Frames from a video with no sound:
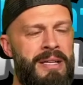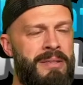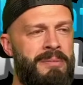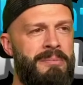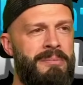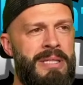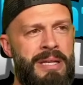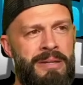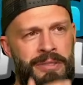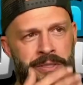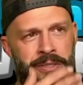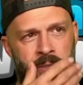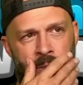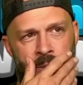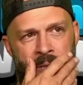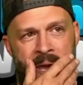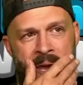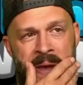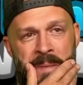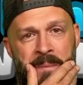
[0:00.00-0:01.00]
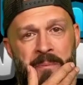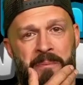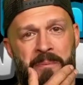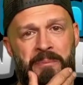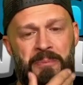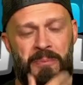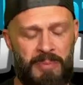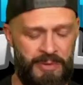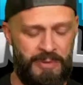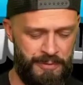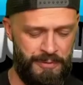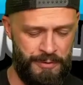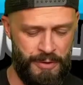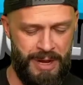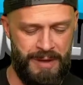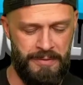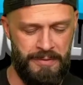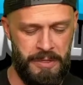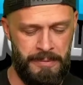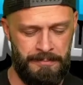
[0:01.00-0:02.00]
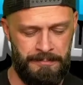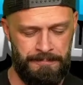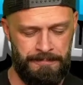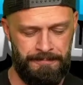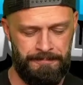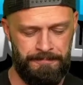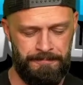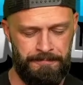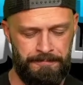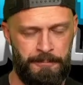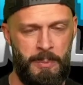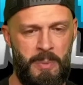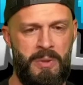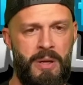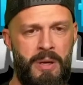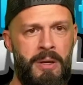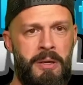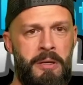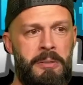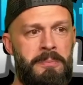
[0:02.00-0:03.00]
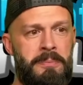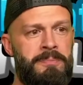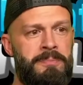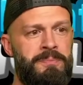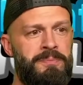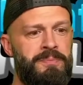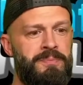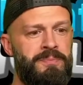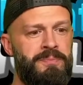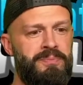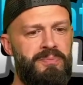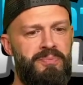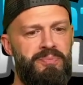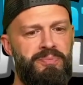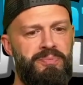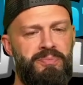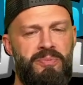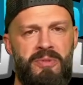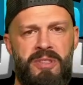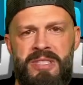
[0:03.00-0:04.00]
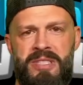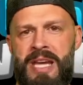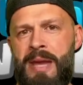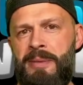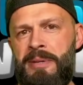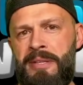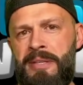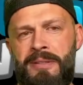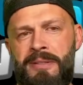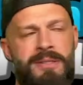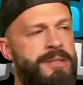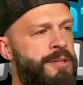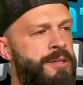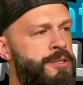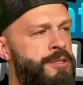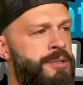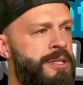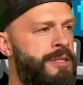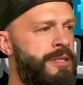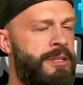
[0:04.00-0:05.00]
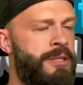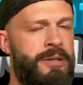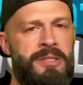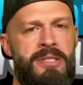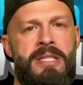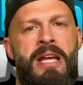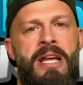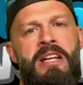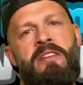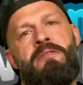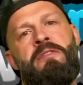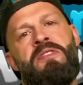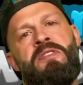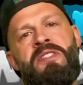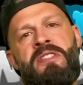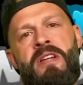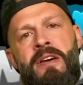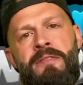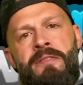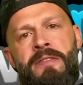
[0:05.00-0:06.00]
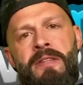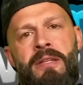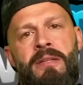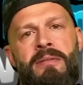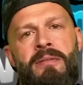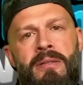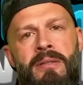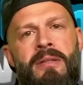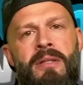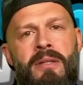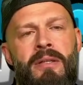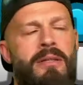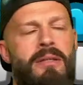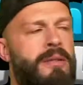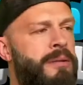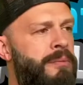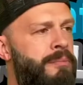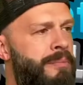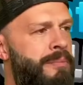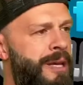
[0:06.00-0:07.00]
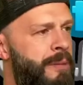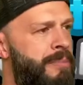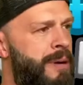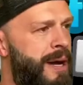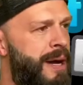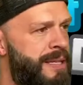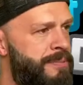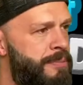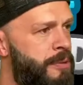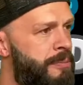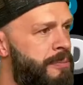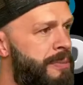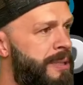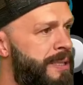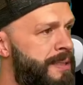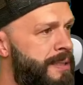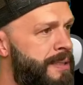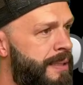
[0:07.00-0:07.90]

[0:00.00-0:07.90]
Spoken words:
to be able to do that forever. The timing of the surgery, there's a lot of different stuff that made it possible, but